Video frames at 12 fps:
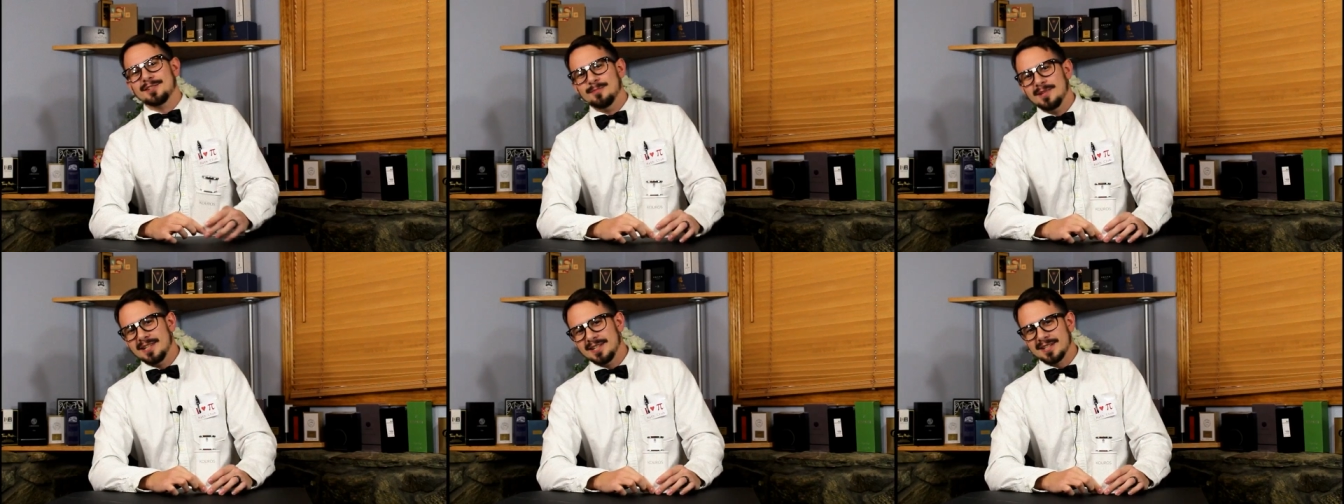To
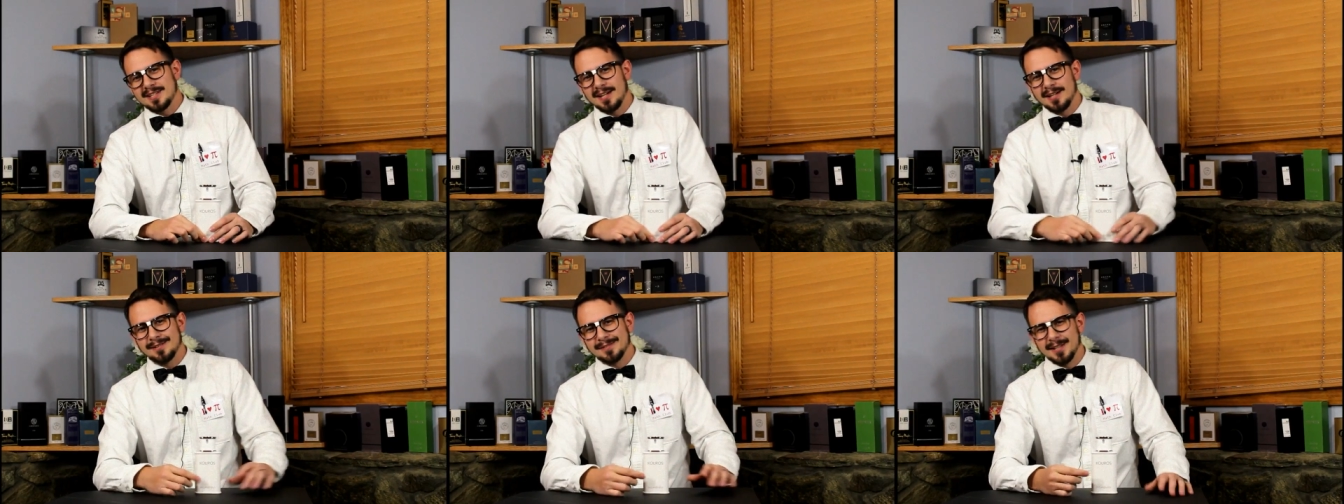me, it's
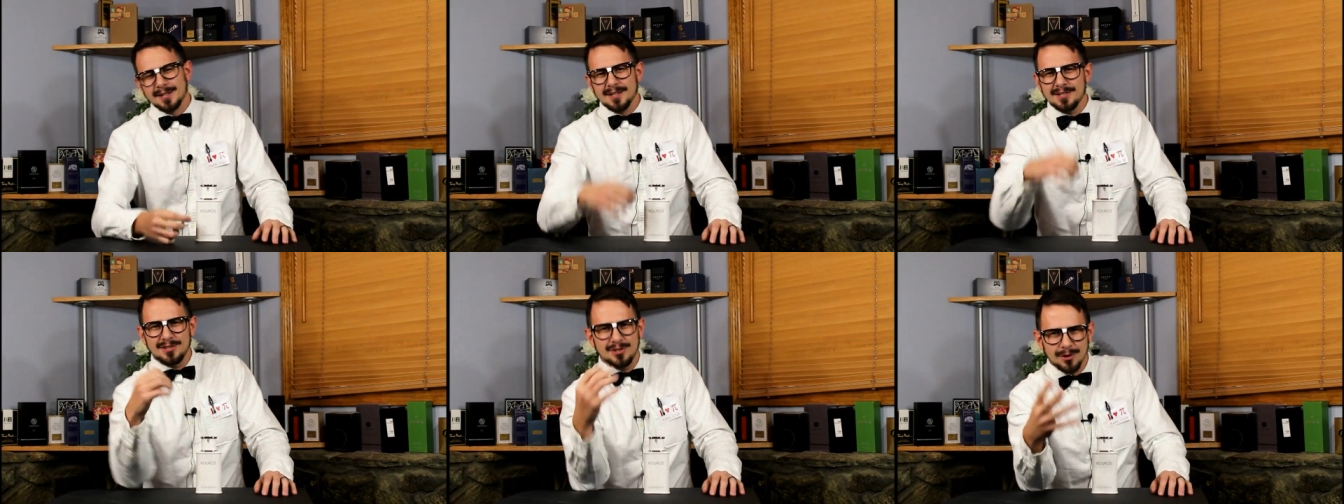kind of like
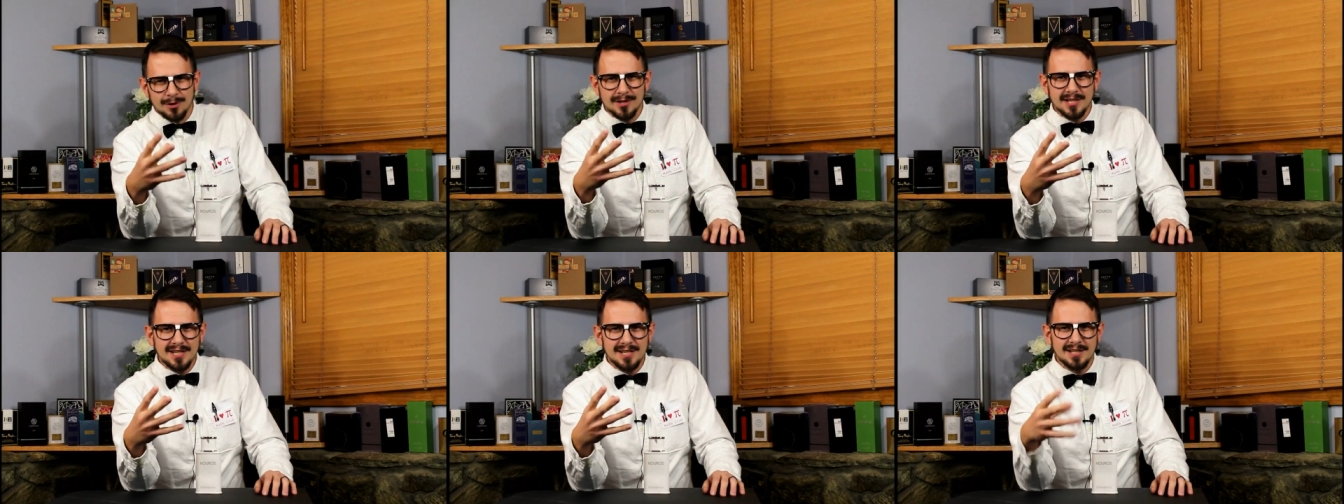a
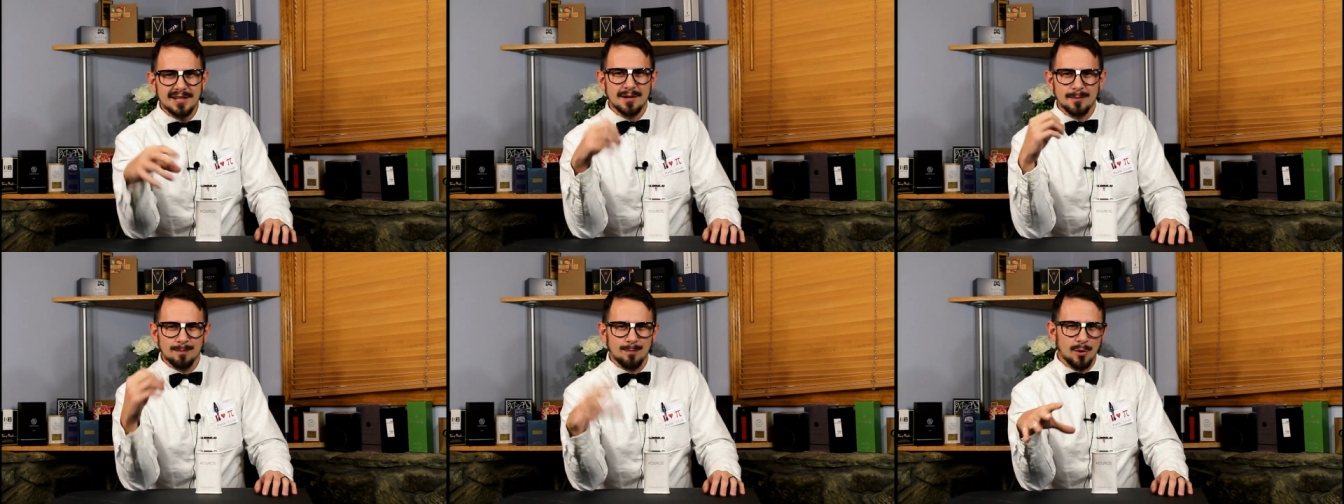dirty
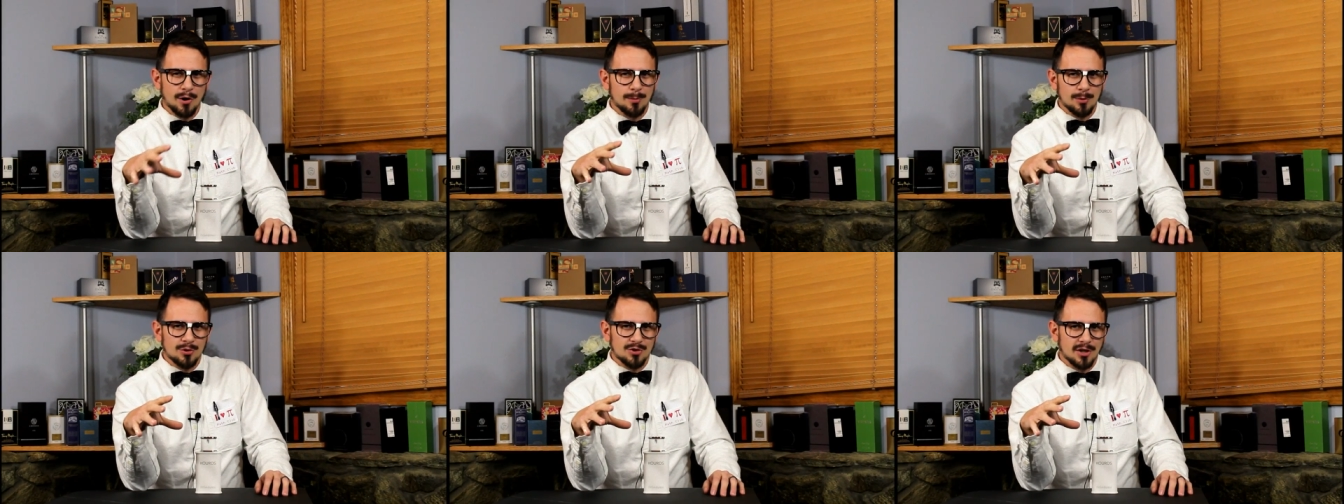
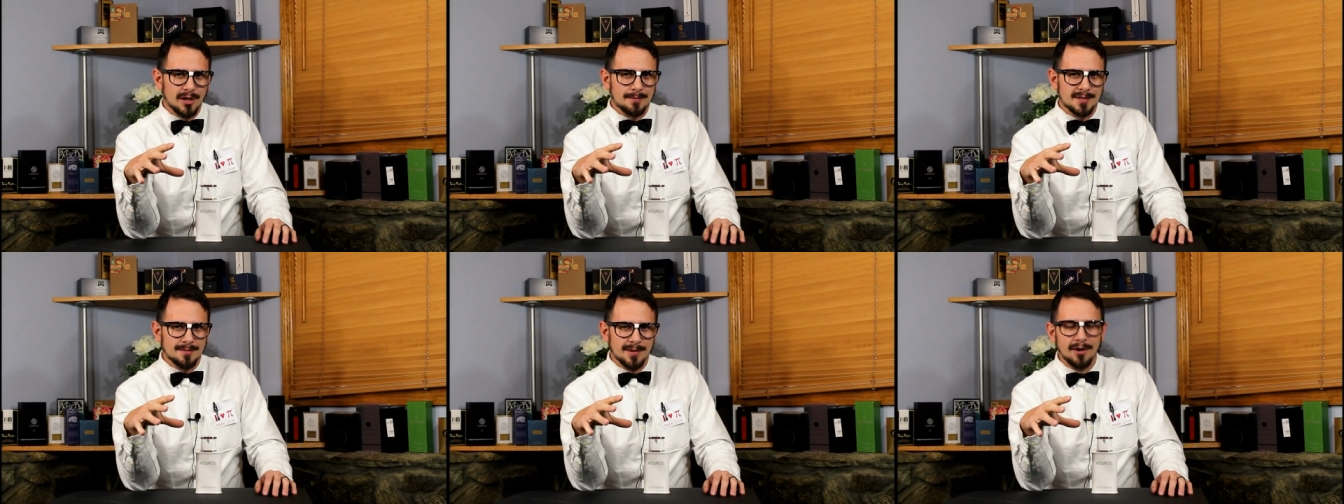
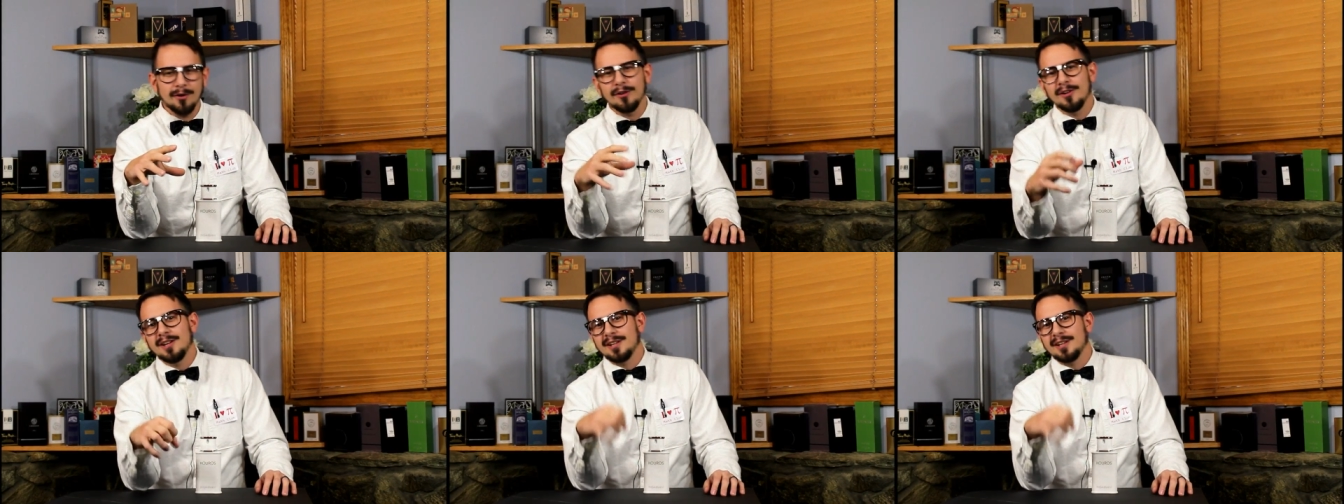barbershop smell.